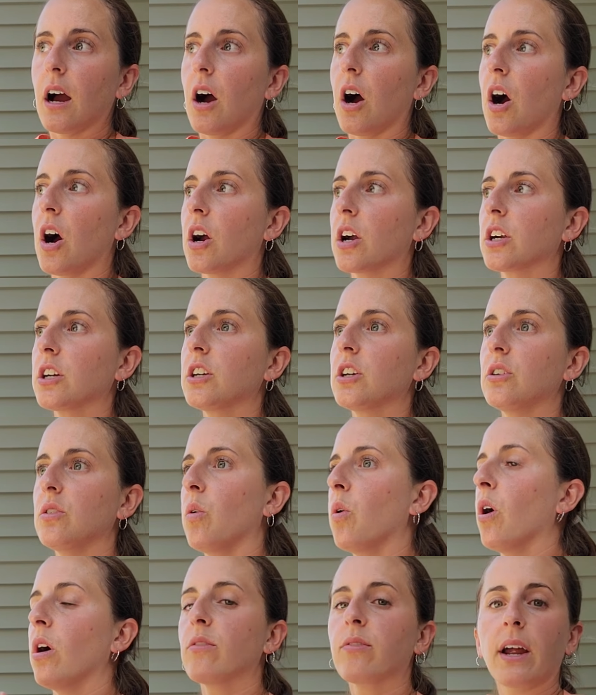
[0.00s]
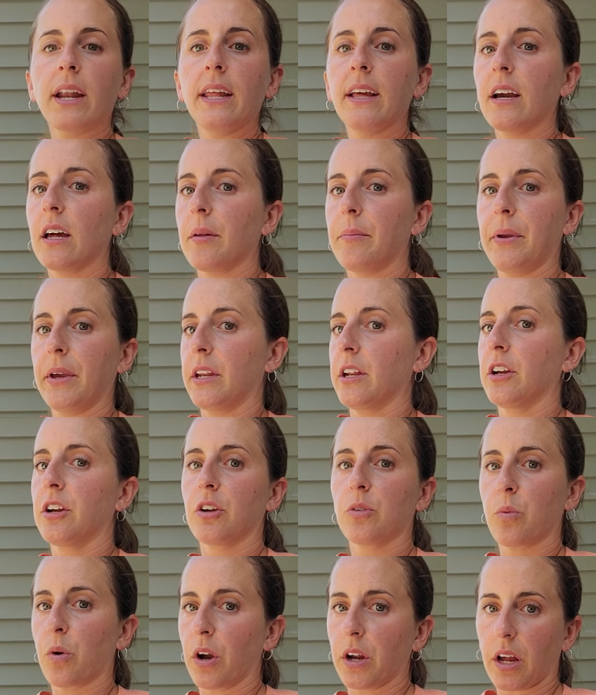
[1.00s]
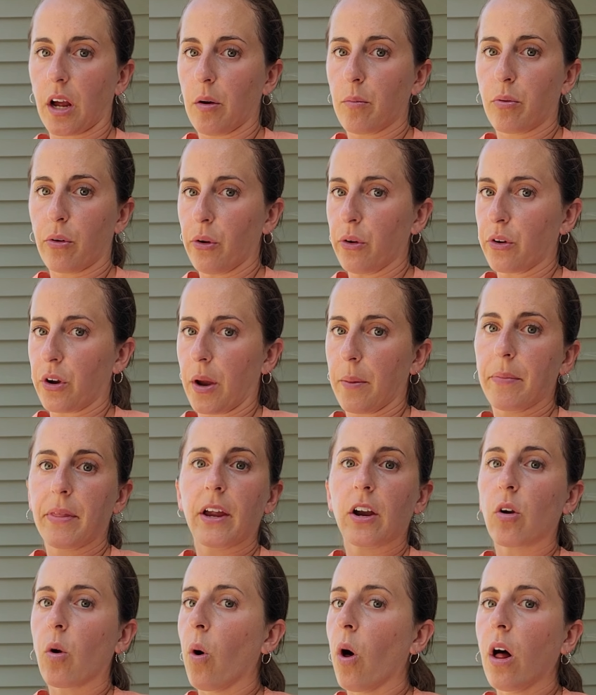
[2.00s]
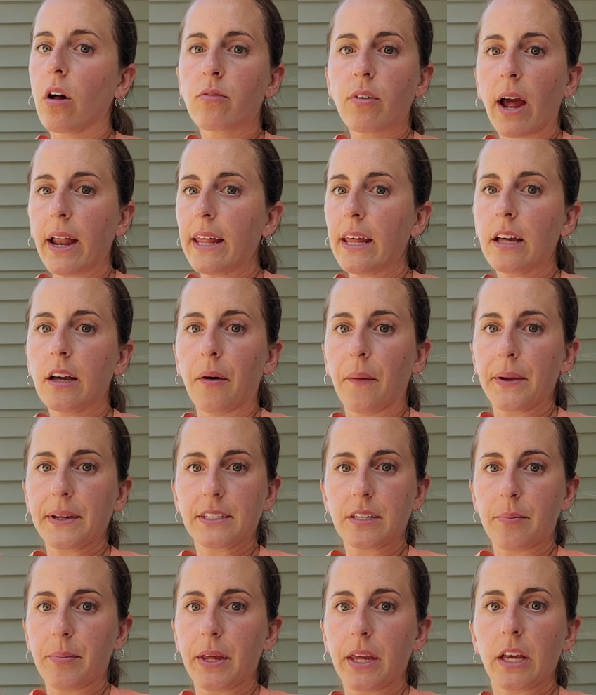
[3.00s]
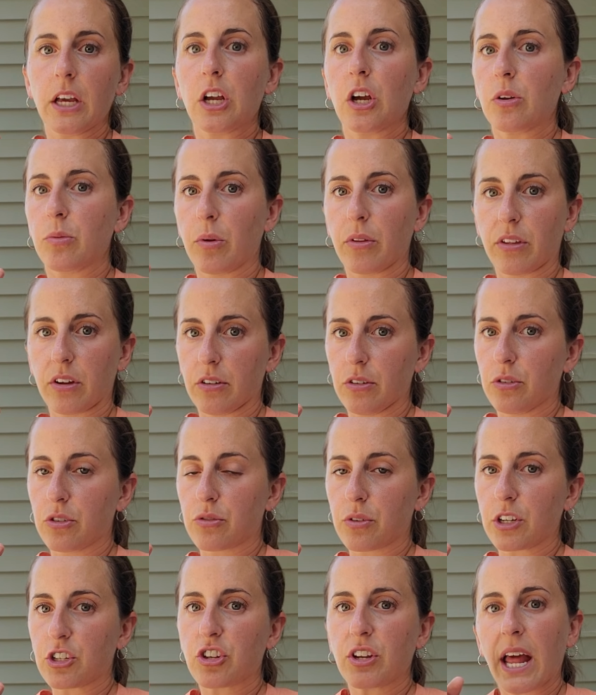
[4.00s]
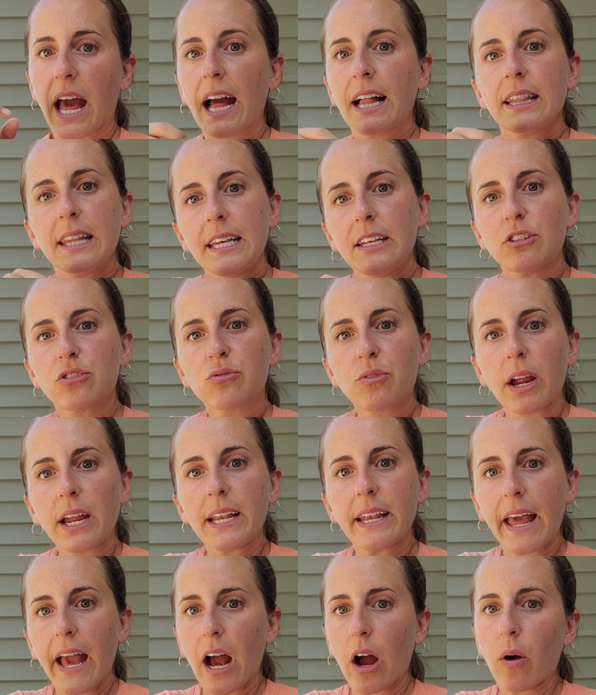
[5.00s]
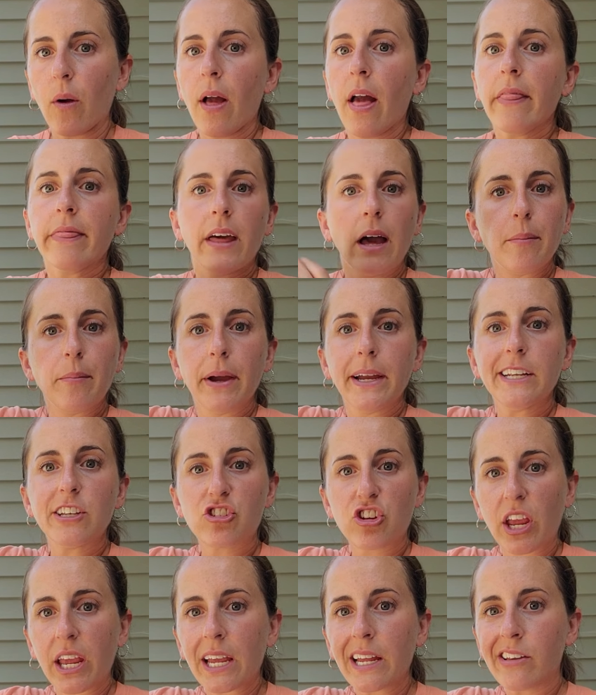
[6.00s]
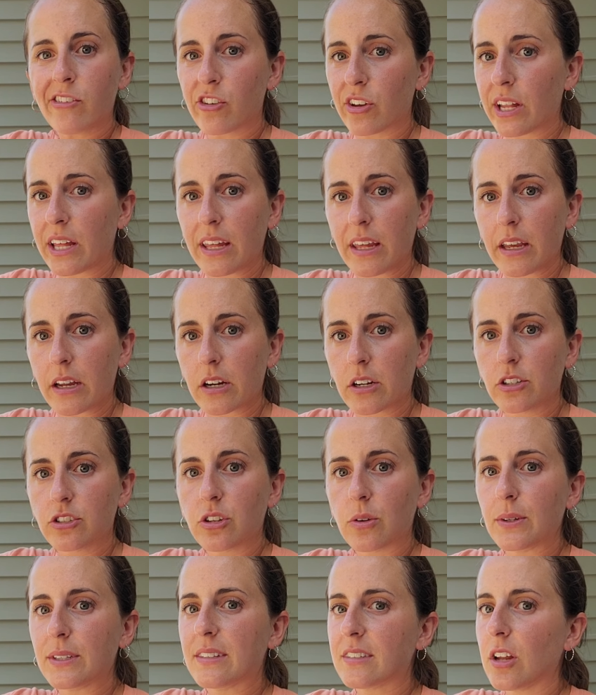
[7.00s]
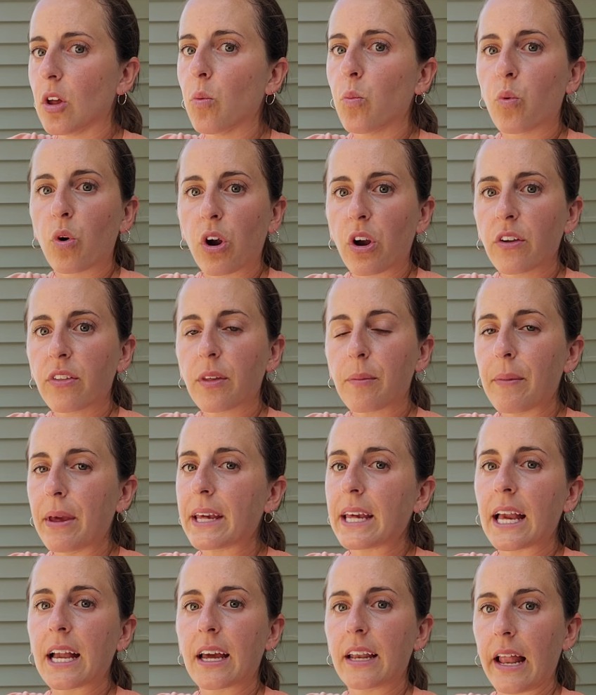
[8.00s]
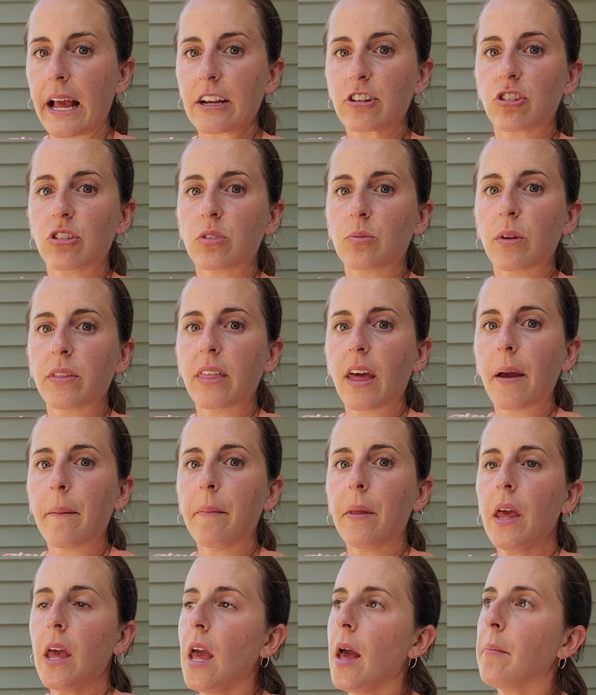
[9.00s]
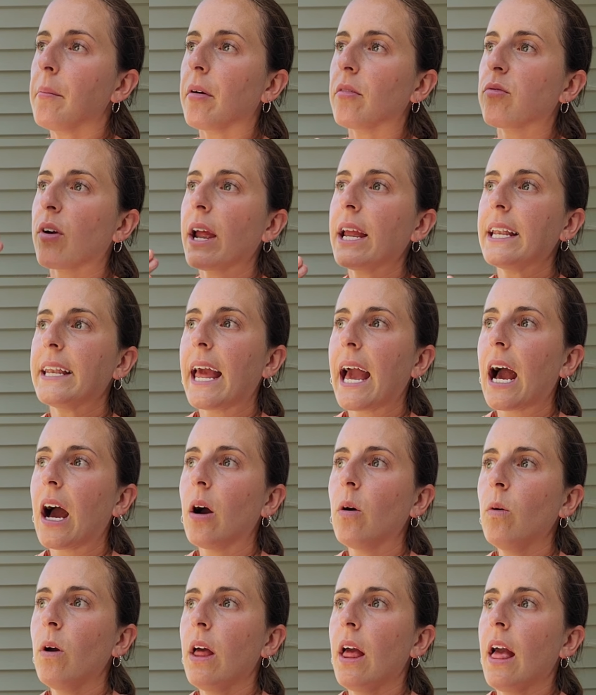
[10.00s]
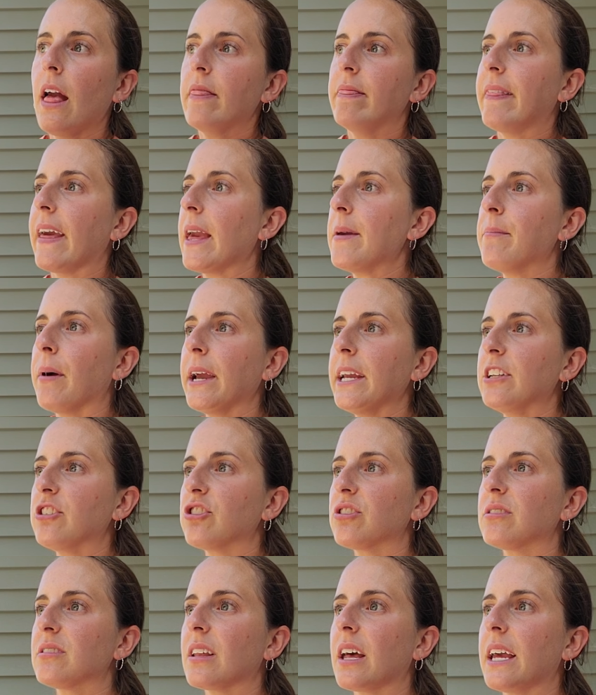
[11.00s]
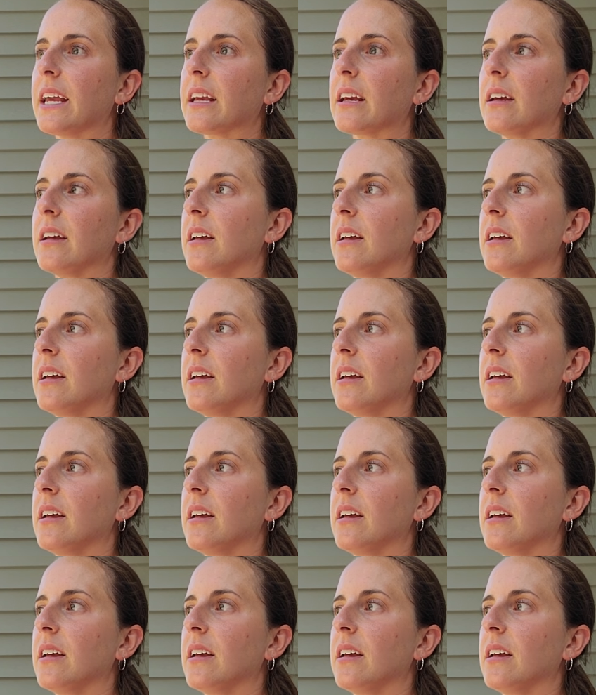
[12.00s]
are already going to be in a good workout program. They're already going to be good with their nutrition, at least right now. That might change in a year, so it's still worth it making connections with them. But right now, they might just like